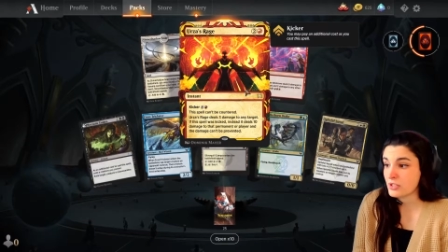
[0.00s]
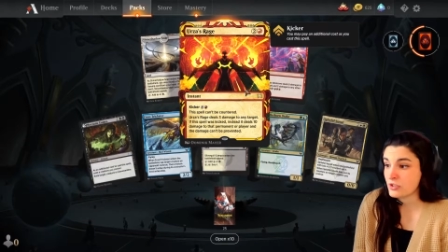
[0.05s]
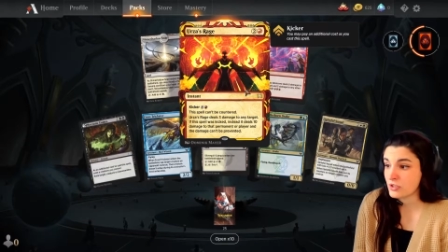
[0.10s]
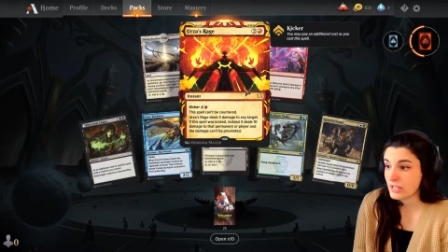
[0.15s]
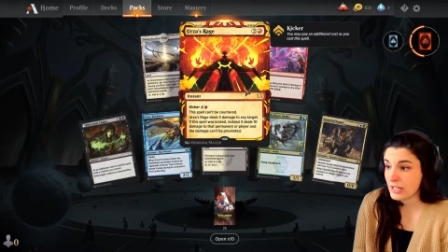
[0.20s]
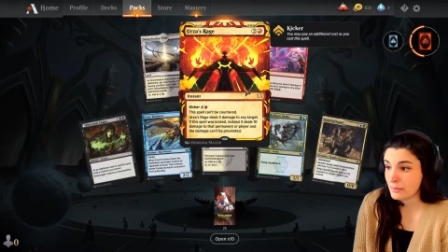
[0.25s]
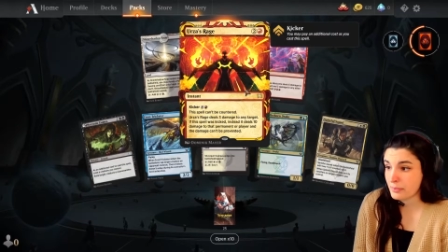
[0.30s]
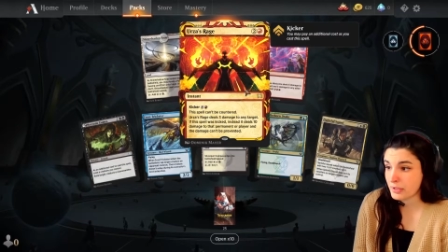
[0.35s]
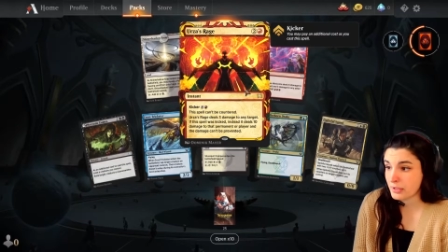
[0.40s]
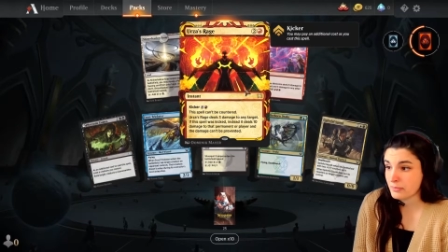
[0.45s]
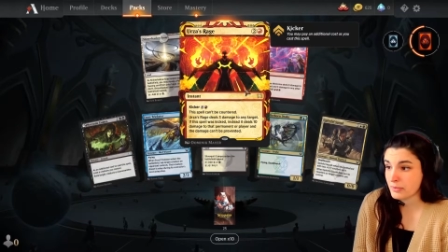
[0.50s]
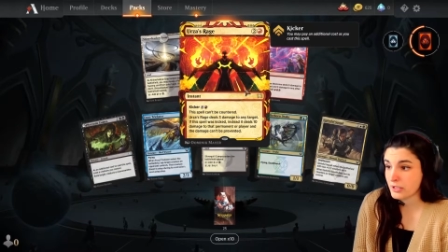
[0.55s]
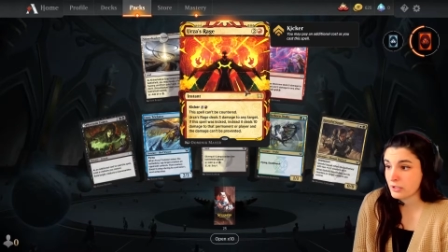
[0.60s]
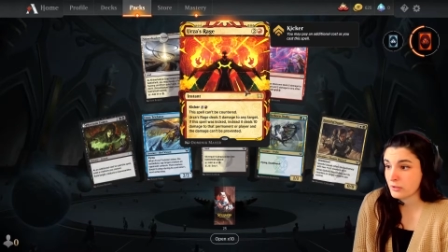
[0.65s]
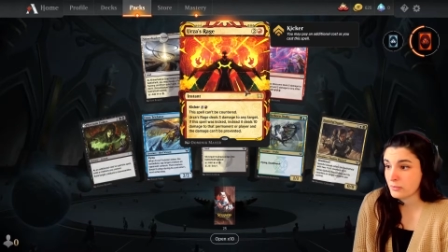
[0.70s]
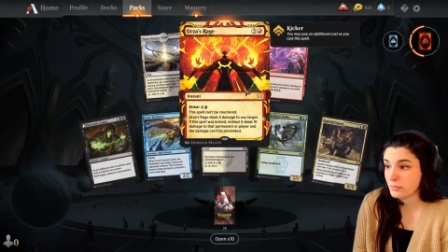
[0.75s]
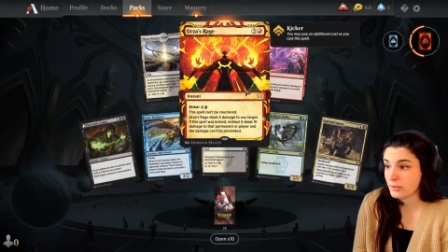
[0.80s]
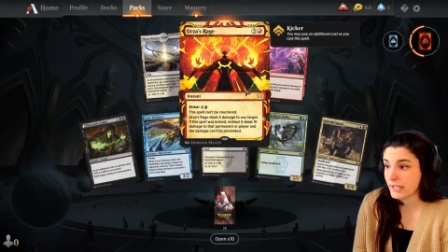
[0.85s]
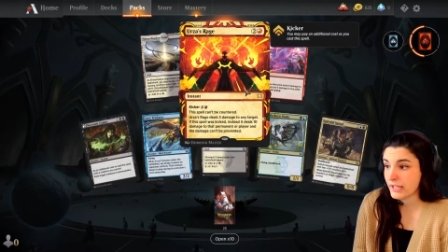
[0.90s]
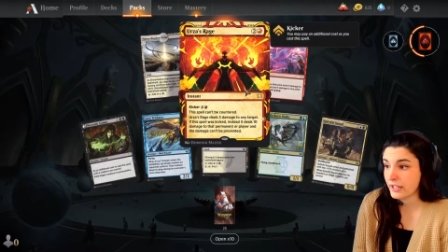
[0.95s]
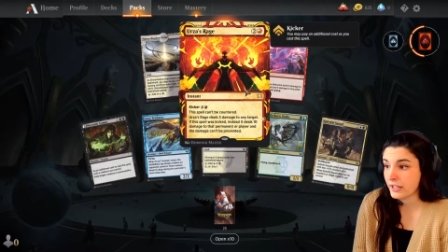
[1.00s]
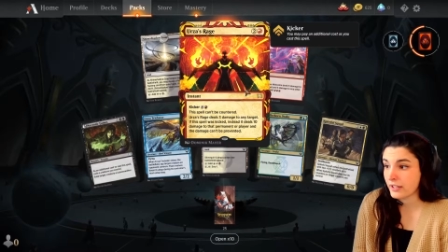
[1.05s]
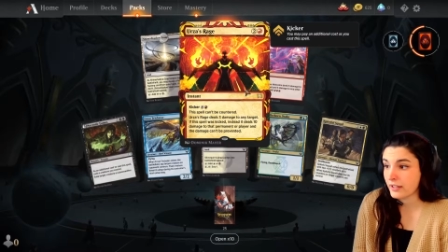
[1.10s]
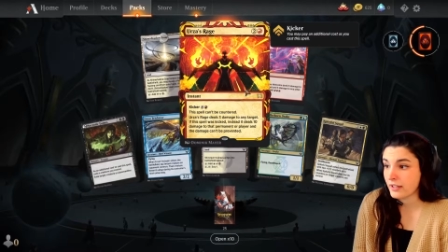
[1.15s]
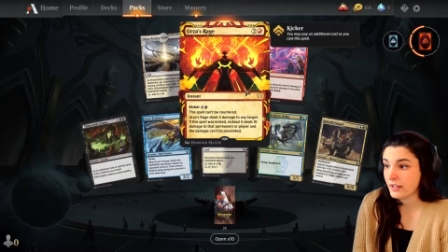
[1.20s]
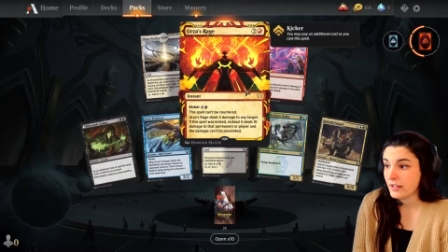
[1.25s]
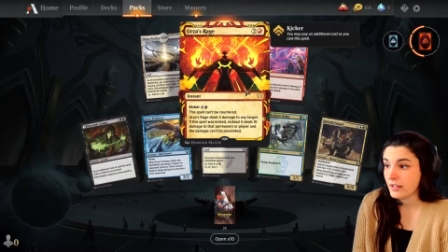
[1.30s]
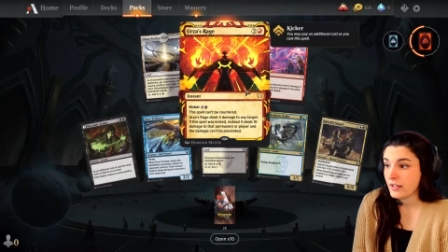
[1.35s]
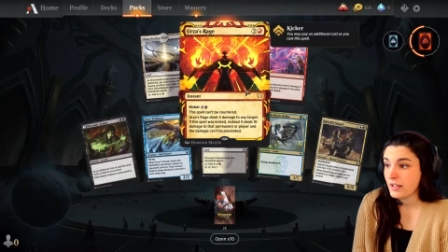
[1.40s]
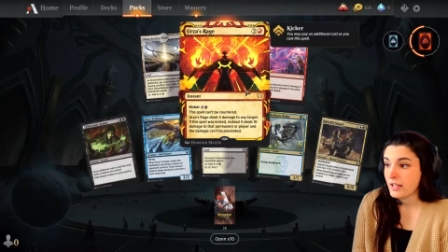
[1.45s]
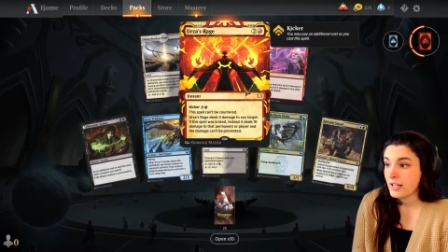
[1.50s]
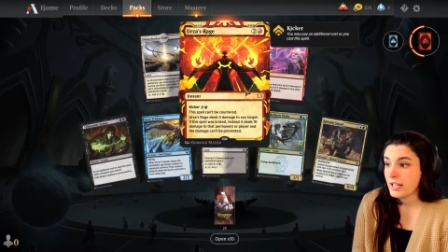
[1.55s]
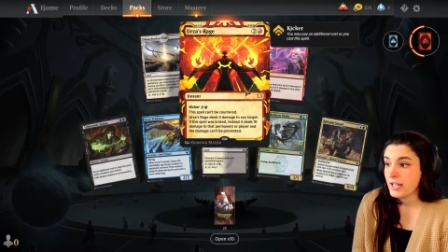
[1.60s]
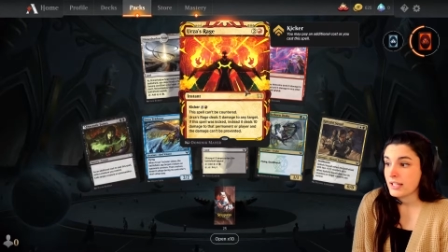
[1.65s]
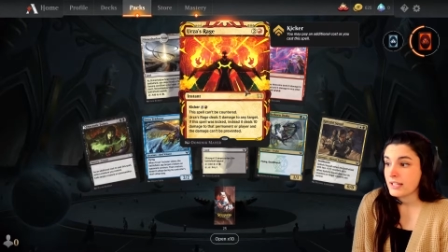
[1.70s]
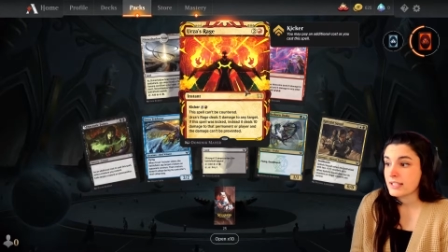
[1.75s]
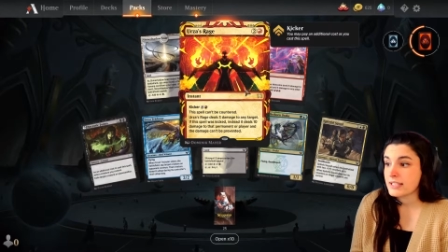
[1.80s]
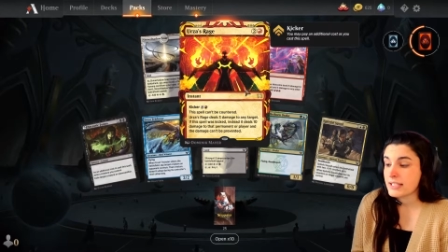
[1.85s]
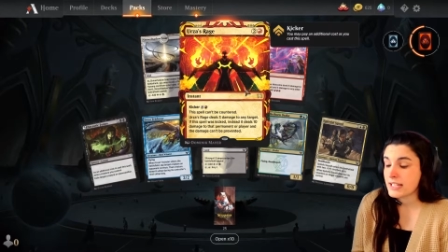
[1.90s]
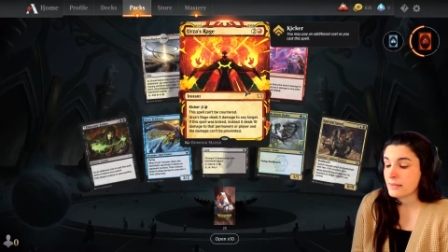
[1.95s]
to that permanent or player.
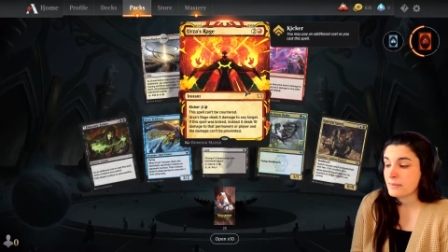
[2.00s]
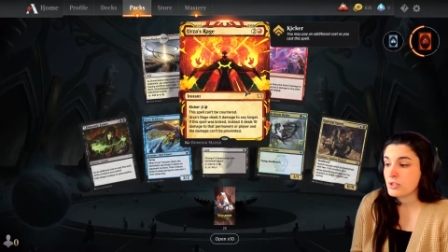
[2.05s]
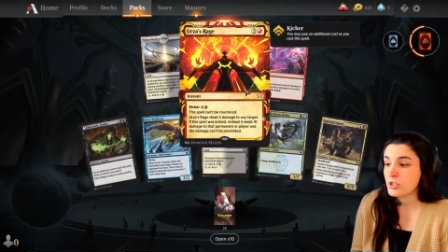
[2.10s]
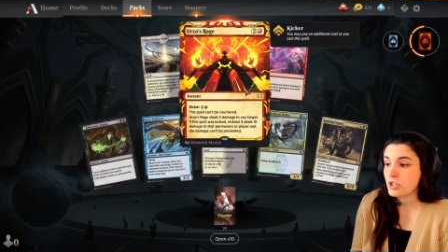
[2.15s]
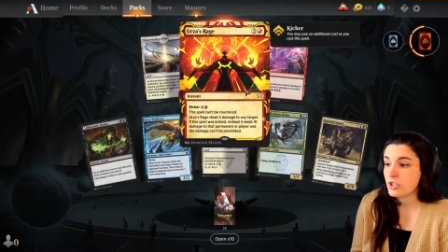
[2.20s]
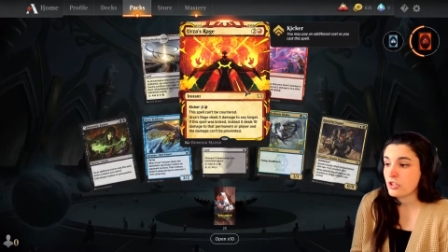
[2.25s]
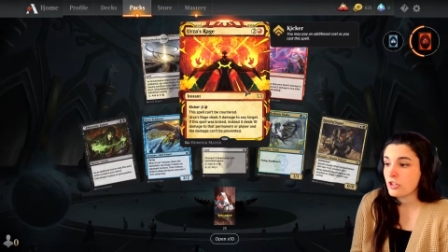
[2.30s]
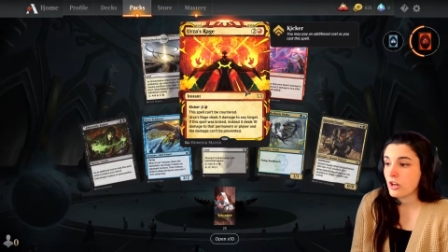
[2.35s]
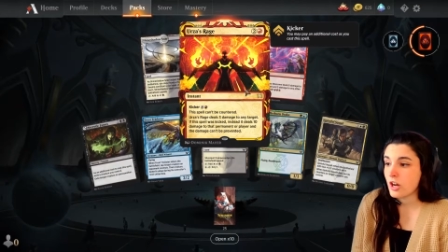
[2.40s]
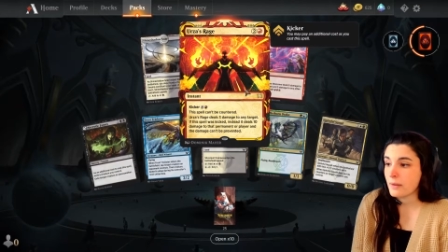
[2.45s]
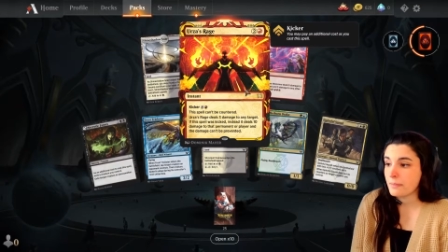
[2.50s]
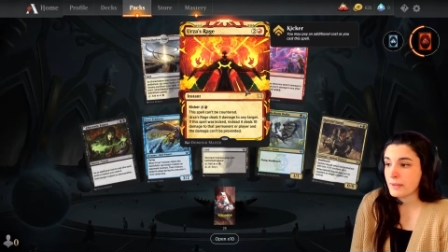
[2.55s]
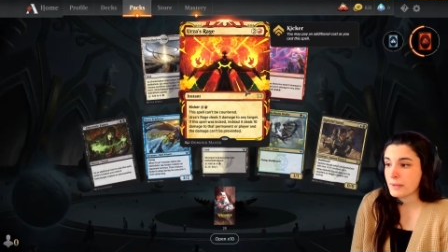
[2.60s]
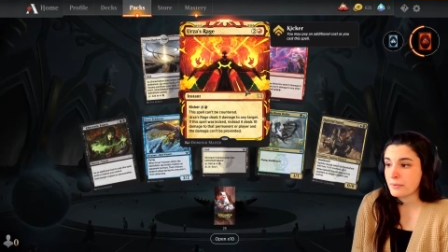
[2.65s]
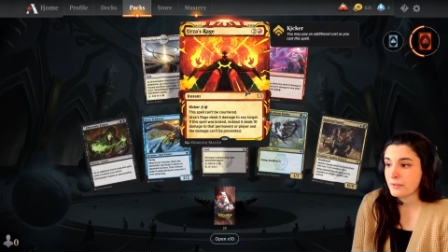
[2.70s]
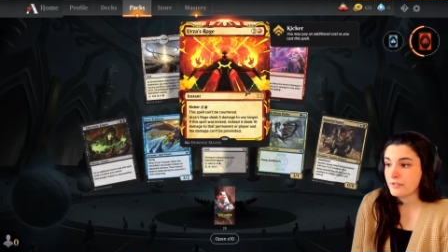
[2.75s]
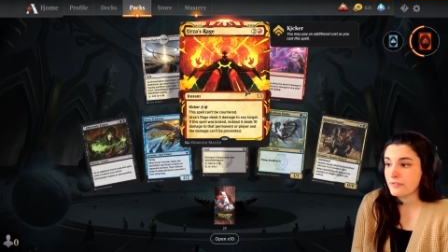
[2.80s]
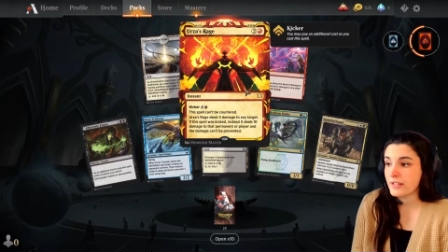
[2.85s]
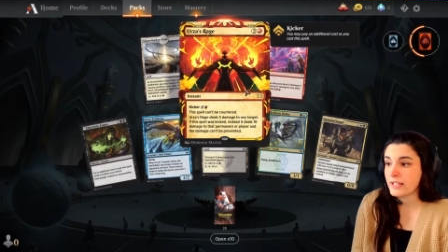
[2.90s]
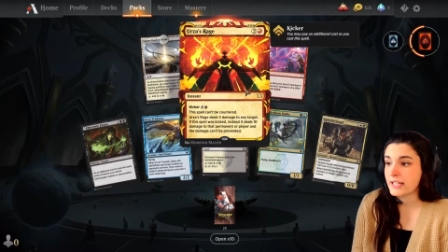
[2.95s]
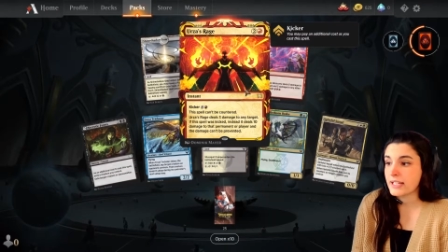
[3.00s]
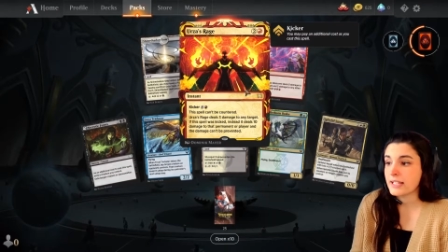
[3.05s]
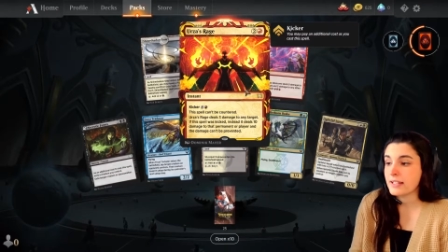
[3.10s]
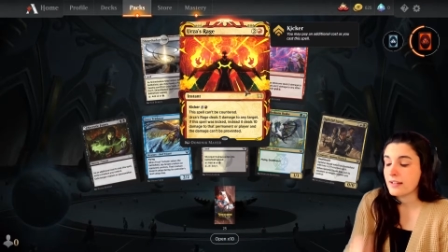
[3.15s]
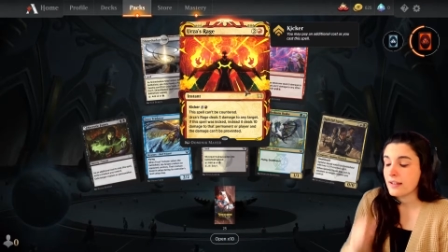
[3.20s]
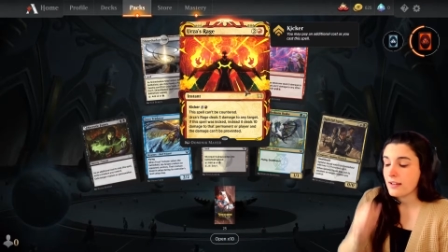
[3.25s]
The damage cannot be prevented.